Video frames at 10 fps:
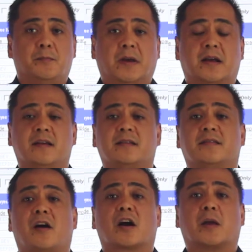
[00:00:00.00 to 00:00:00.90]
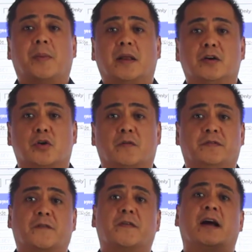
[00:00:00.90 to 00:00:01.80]
because it's an archipelago
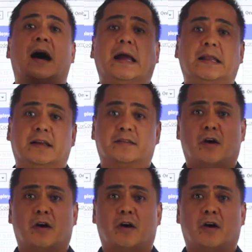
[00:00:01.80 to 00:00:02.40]
of different islands